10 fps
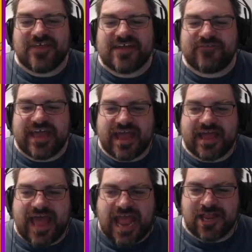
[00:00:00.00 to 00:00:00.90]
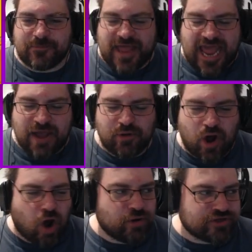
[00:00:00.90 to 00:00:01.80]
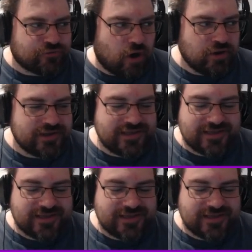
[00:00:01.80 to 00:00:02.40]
if we end up here, we're always wrong.